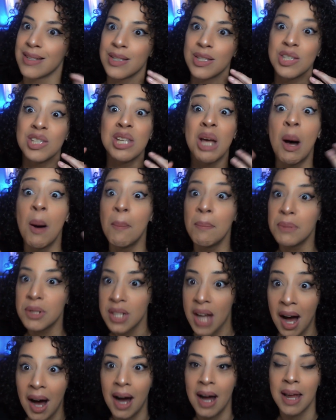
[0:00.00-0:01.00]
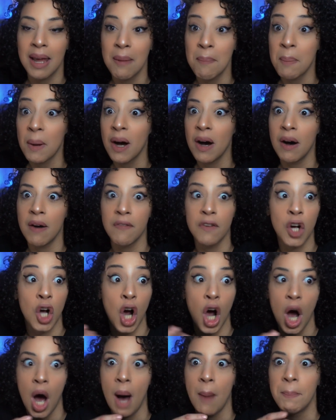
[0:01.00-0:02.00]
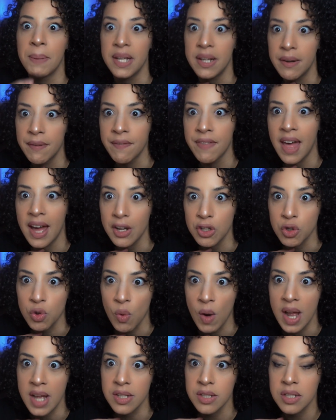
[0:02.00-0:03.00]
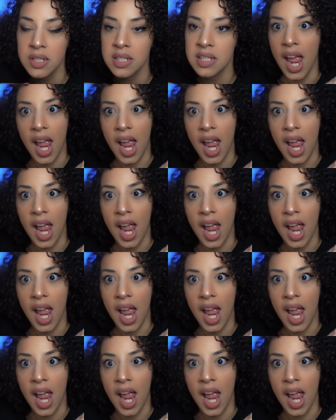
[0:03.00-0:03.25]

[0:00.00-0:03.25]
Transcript: some type of copy of that dress